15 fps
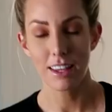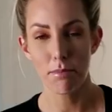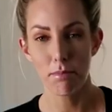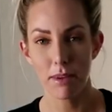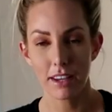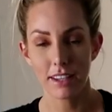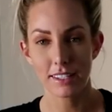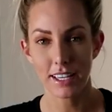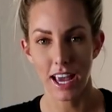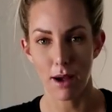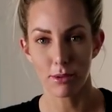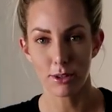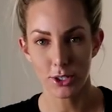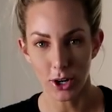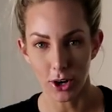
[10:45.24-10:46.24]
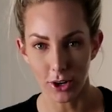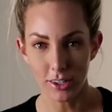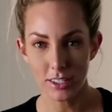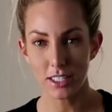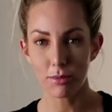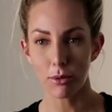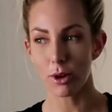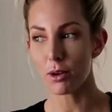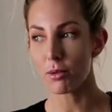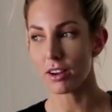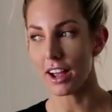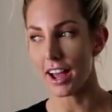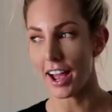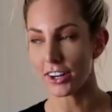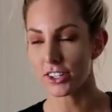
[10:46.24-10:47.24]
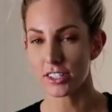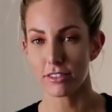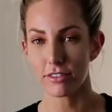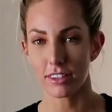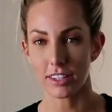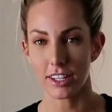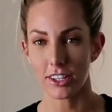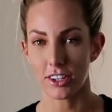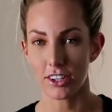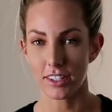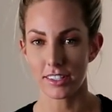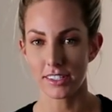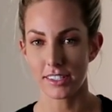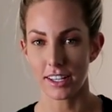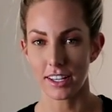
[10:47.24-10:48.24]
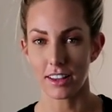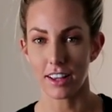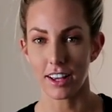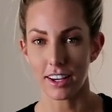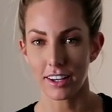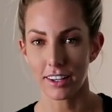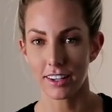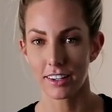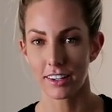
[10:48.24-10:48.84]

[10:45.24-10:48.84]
The biggest camel toe to the point where I actually feel like you can see like